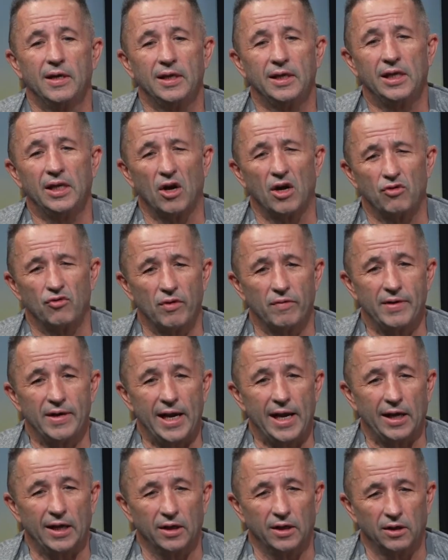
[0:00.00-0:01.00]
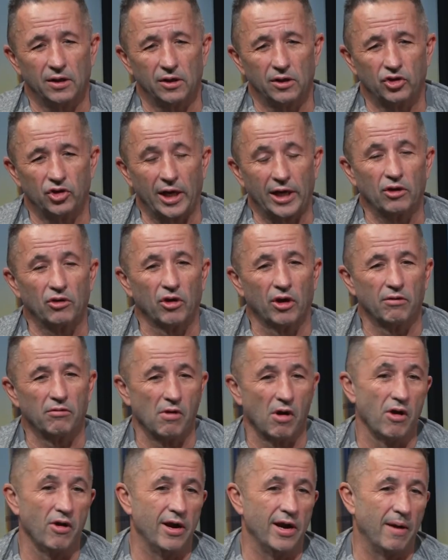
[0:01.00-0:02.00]
I'd driven down Shakeside
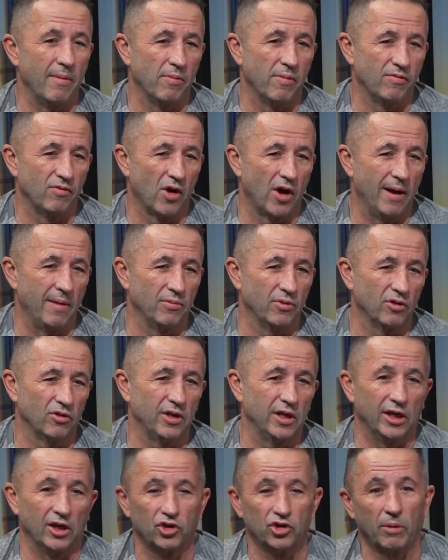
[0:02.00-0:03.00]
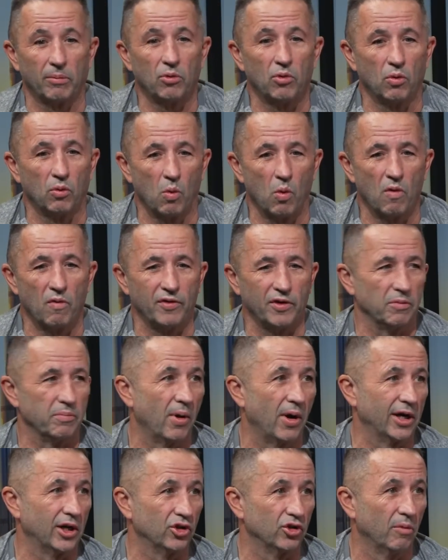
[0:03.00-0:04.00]
Road a number of times and seen a shop called Wolfie's
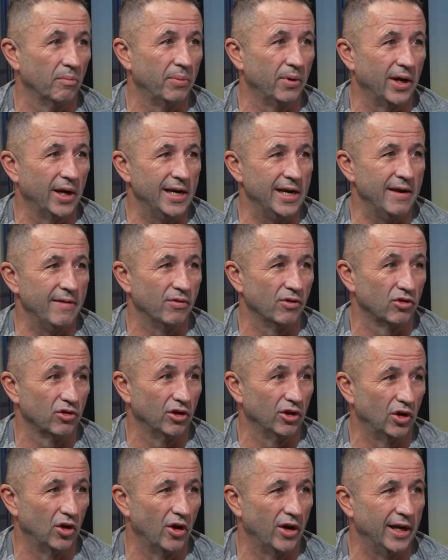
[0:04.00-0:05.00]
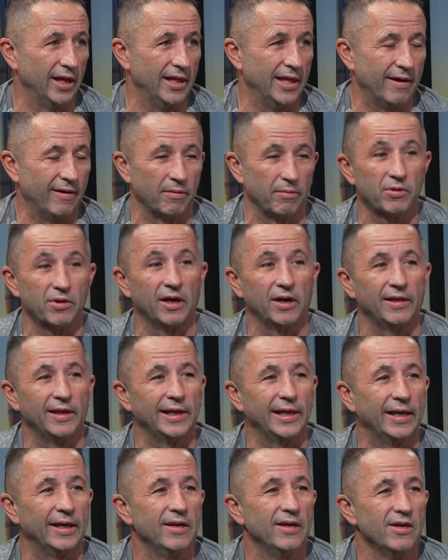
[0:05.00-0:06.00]
Bike Shop, but I'd never sort of gone in there. I was kind of
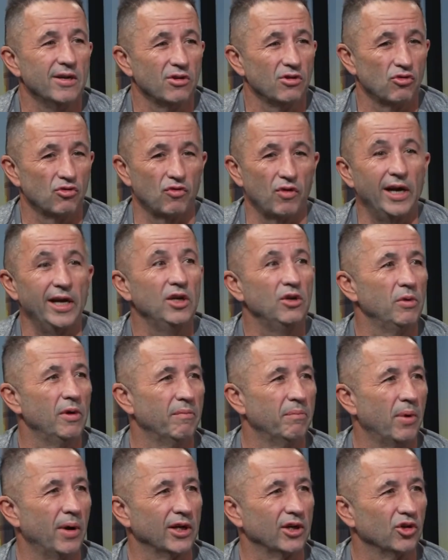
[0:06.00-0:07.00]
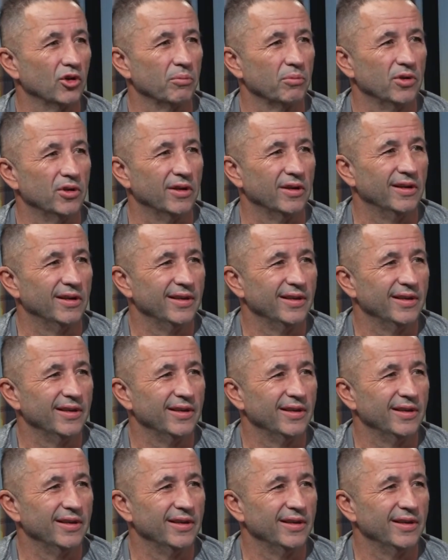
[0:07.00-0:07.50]
thinking, strange, we have bike shops in